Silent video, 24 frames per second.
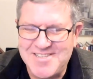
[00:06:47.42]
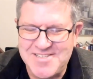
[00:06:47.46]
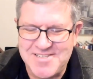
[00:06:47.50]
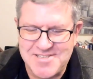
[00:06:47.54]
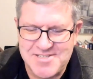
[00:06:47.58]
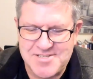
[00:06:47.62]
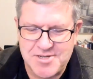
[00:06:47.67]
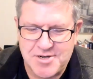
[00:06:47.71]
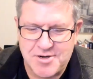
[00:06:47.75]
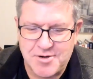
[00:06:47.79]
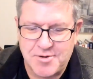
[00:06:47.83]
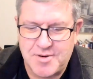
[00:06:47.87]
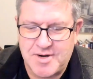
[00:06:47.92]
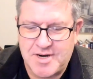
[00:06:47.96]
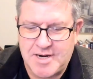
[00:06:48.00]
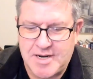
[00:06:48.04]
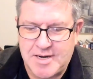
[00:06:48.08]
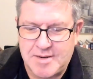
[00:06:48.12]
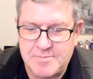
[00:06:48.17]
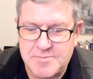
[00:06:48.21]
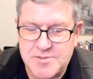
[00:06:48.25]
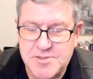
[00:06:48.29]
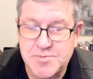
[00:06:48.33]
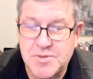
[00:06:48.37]
so
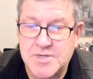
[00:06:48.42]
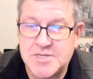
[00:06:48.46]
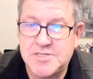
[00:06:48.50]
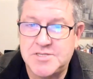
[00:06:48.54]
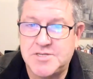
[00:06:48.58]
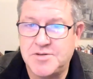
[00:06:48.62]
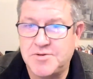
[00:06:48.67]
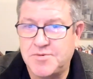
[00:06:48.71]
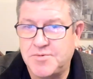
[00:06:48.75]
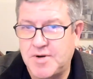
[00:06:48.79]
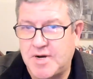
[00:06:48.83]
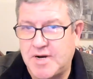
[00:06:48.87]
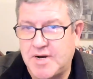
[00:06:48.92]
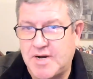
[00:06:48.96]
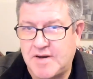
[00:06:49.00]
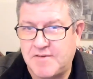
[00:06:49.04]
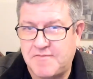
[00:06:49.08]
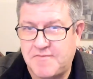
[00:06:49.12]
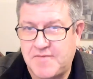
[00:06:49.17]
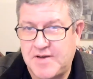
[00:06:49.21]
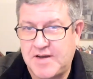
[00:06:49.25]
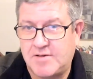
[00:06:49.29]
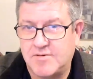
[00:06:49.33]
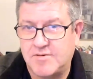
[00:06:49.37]
um, switched to uh,
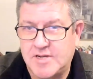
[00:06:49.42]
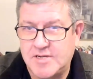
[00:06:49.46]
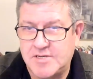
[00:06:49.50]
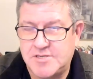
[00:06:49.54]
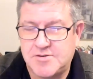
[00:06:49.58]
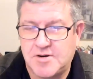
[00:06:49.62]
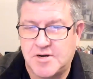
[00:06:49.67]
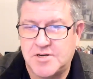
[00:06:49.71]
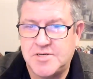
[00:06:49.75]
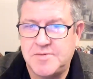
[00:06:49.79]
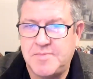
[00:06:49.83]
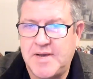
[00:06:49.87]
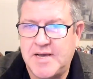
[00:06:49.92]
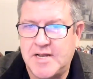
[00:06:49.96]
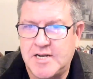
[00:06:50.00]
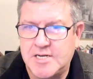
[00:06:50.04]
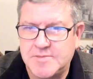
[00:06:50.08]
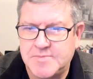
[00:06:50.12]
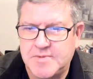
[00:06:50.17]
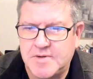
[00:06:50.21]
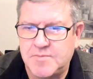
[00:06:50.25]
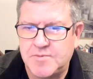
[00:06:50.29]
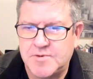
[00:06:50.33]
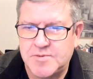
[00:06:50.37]
found construction management,